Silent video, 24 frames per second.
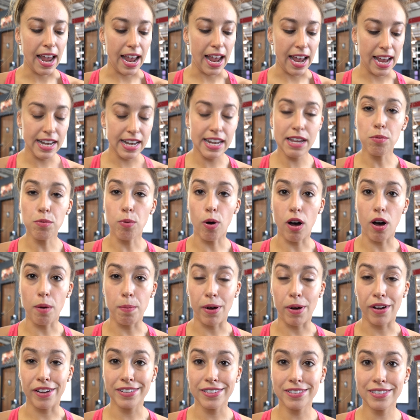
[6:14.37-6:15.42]
80 wall
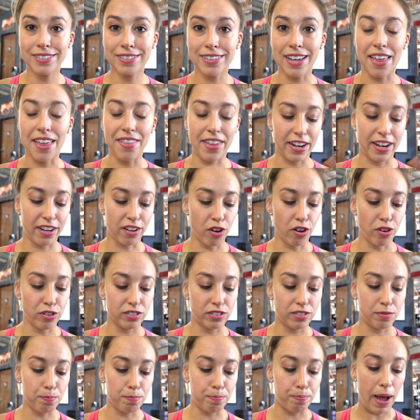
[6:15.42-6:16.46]
balls, and then it
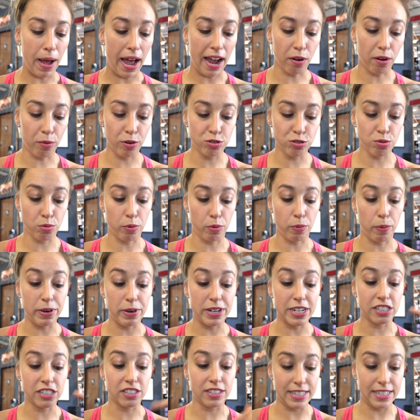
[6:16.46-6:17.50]
goes backwards with what we
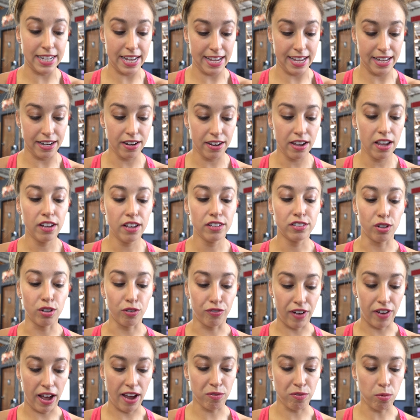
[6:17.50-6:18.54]
just did. So
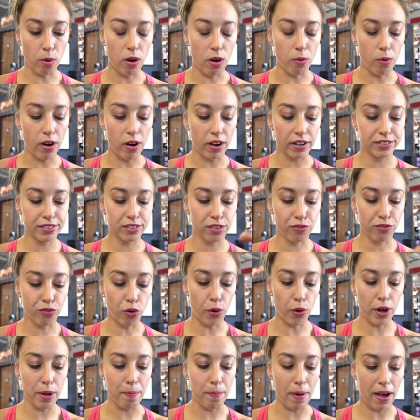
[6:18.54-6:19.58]
five wall walks,
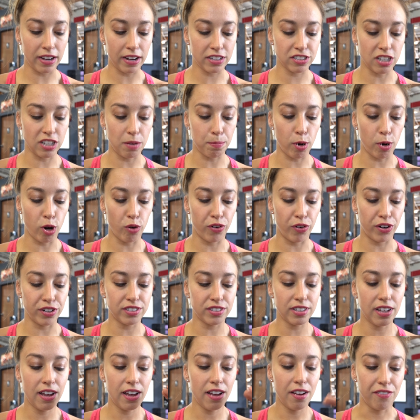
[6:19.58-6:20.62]
40 box jump
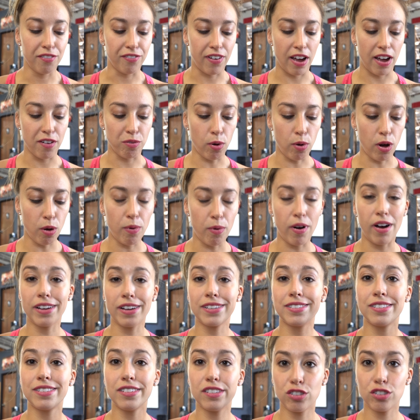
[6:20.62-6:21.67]
overs, five wall
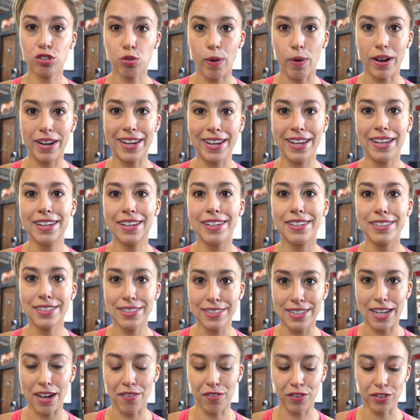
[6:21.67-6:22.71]
walks, 20
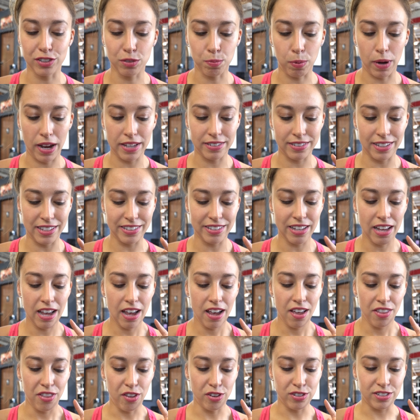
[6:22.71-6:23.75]
devil's presses.
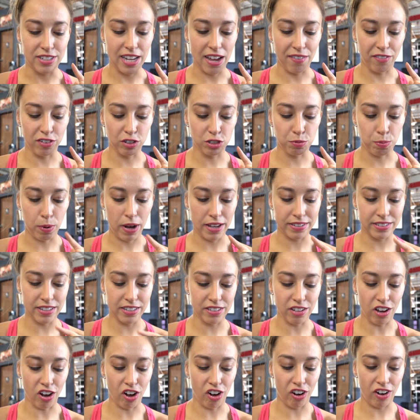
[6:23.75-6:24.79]
Those devil's
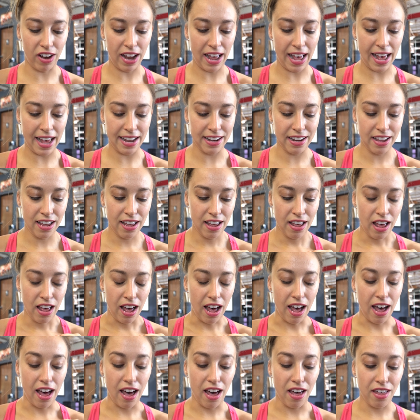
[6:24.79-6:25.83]
presses are at
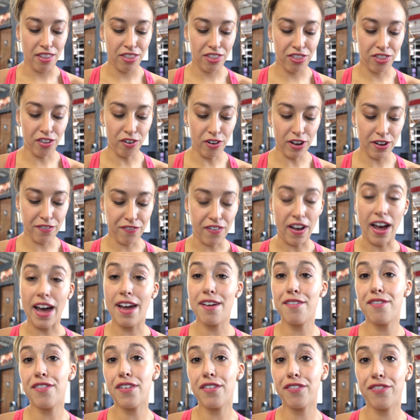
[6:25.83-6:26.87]
uh,
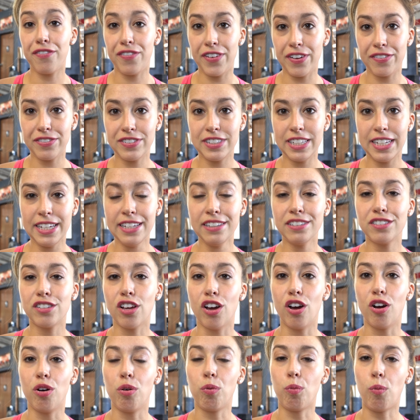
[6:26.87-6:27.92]
35, 50,
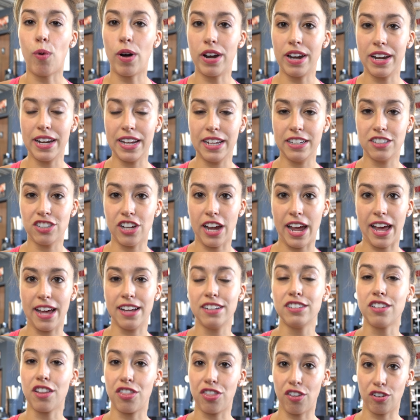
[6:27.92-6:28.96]
so one in each
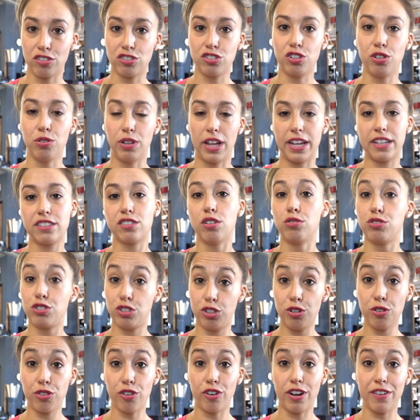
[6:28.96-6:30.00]
hand, two like so
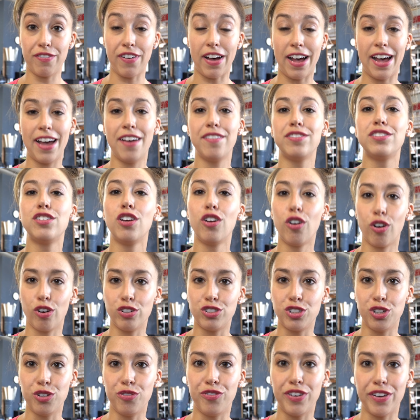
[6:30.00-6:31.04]
two 35s or
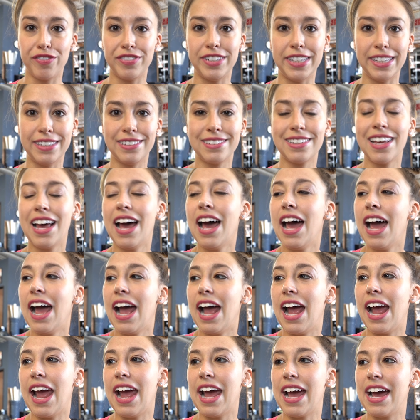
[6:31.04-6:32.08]
two 50s,
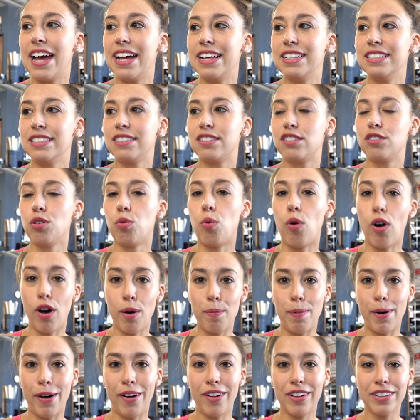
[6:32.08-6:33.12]
and the wall
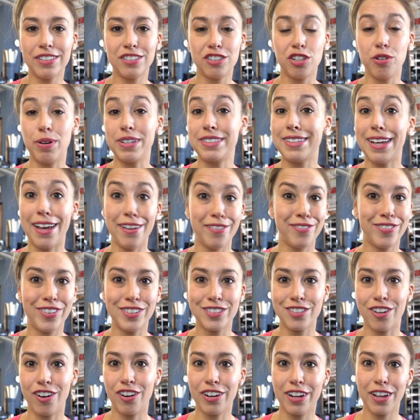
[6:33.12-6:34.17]
ball is to a 10
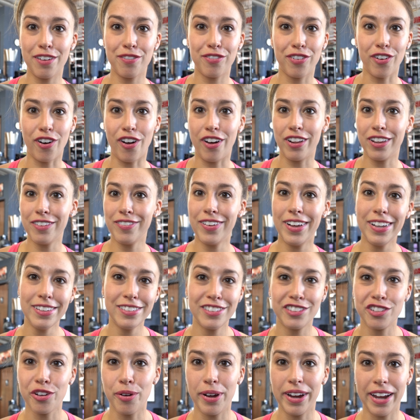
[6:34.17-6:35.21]
foot target for all of us.
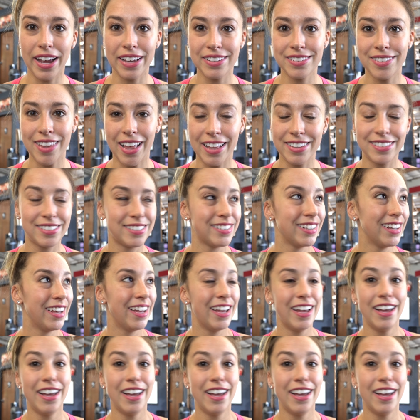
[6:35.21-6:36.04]
So I guess that's